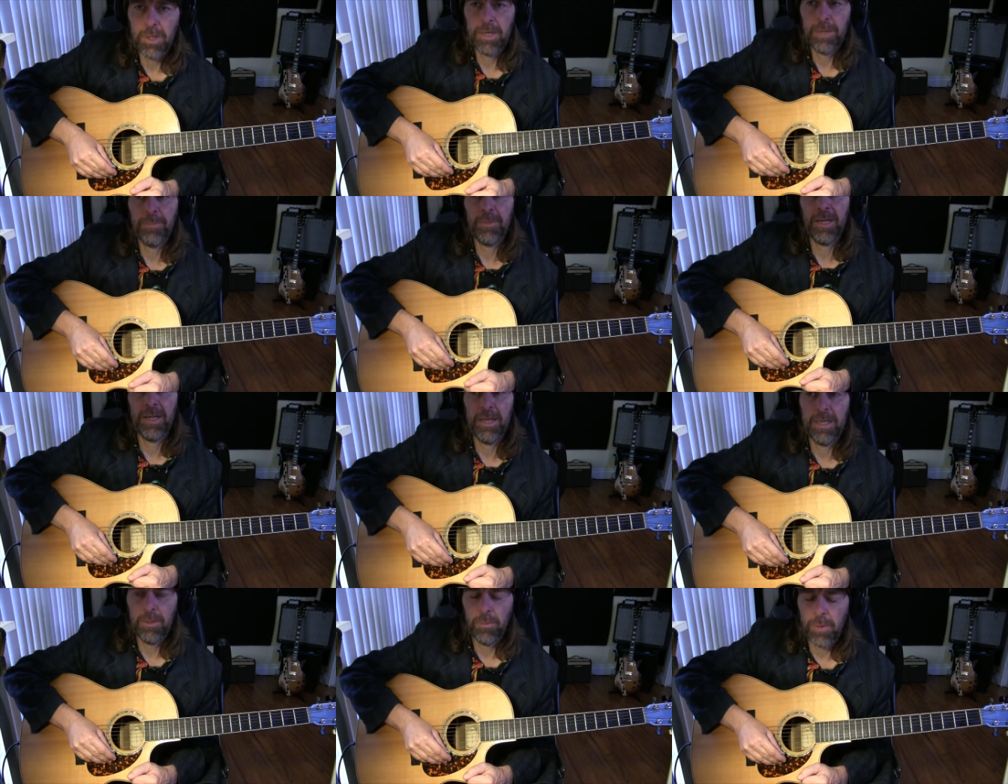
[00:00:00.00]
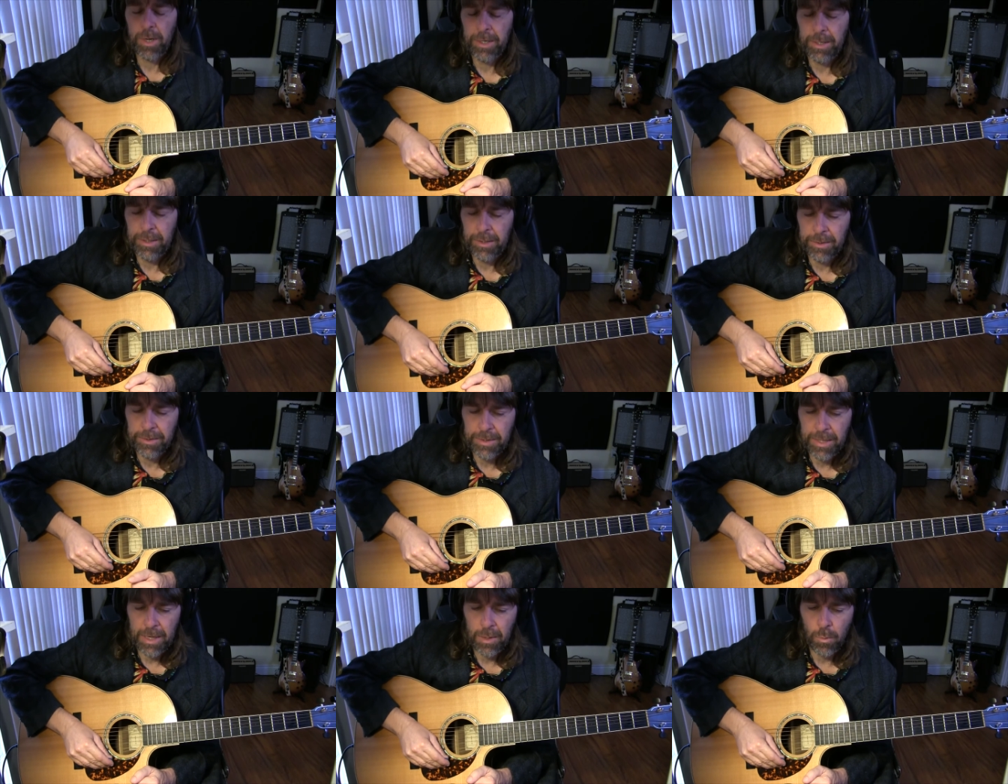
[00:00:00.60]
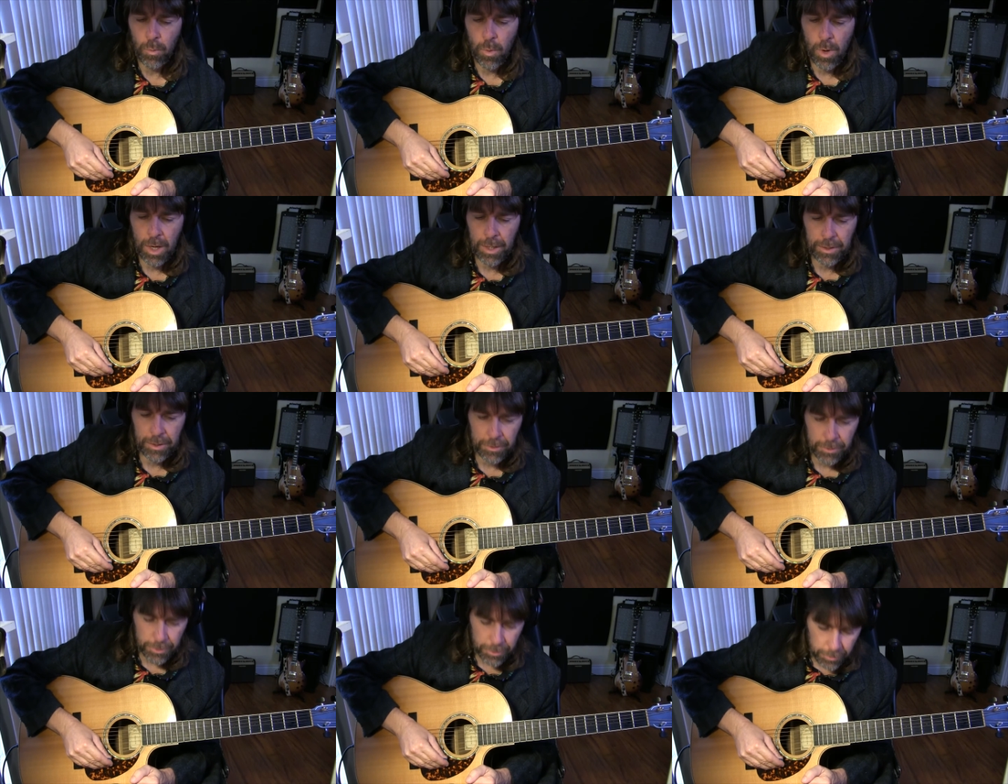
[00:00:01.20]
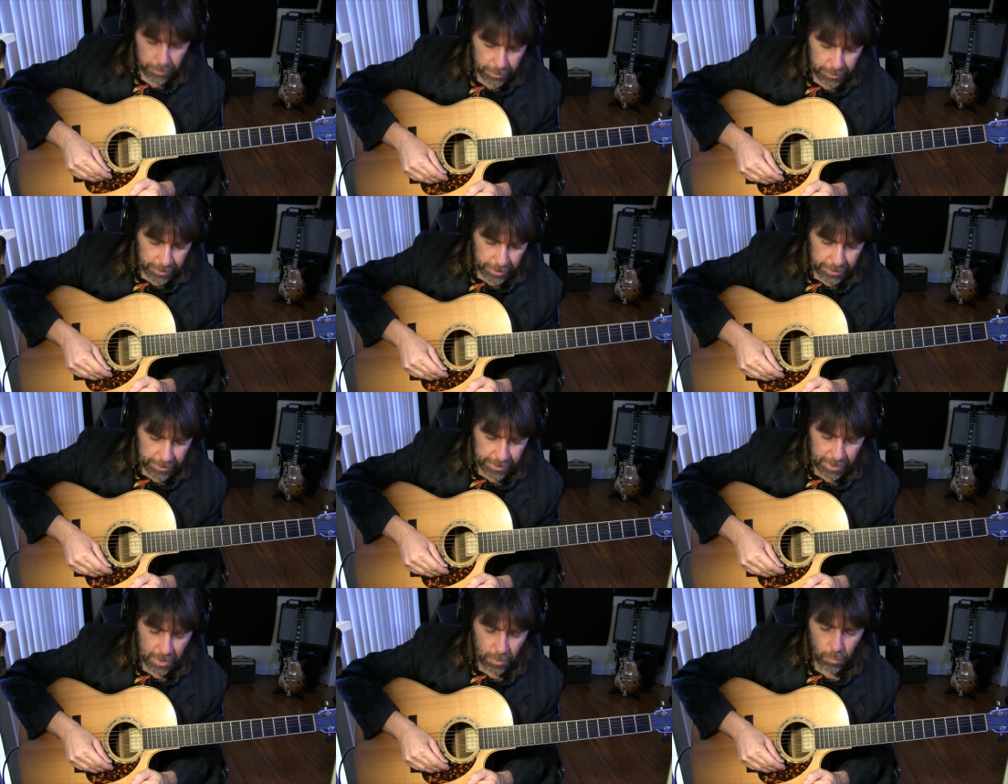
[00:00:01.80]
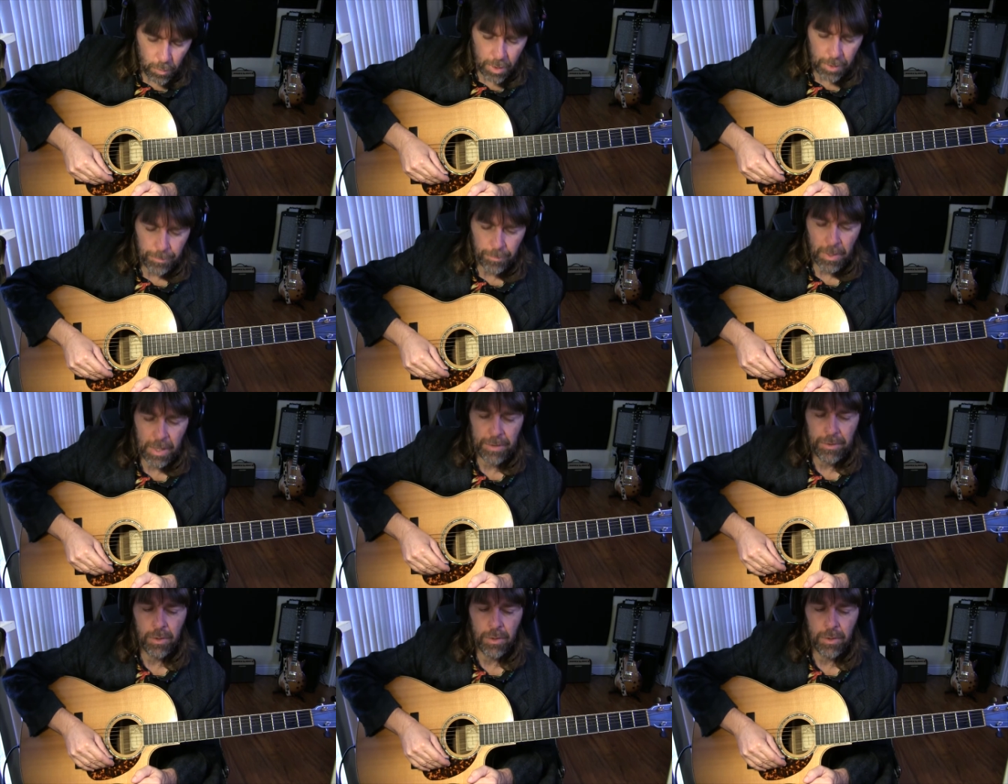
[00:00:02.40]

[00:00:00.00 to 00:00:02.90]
and I'm getting ready to say 1, and as soon as I say 1, my